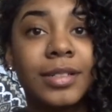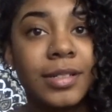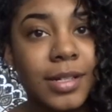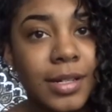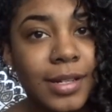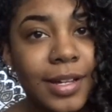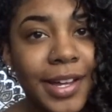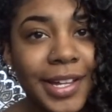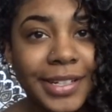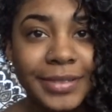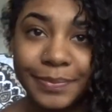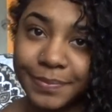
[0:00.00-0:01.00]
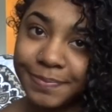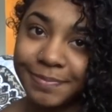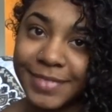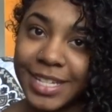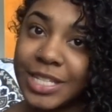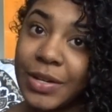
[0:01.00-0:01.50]
high.
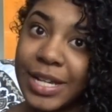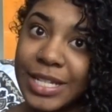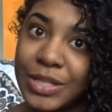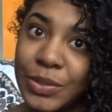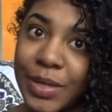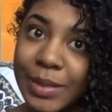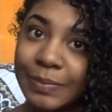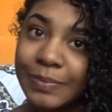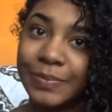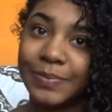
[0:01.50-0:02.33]
So let's do it.